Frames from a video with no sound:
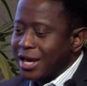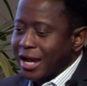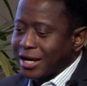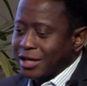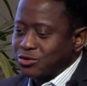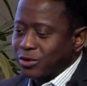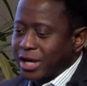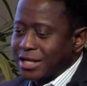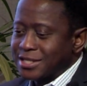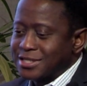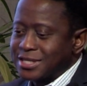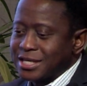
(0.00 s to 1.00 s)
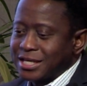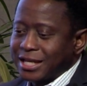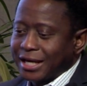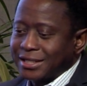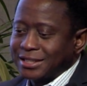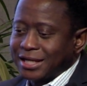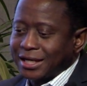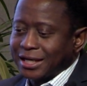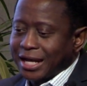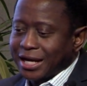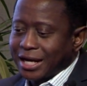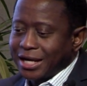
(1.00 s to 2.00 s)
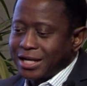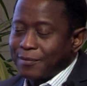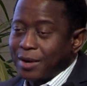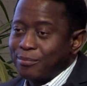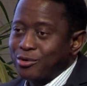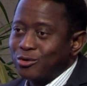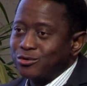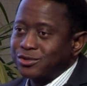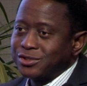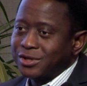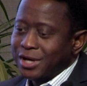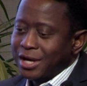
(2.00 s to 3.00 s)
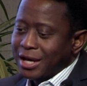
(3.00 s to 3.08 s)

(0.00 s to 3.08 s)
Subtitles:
And as you can see that the radium approach,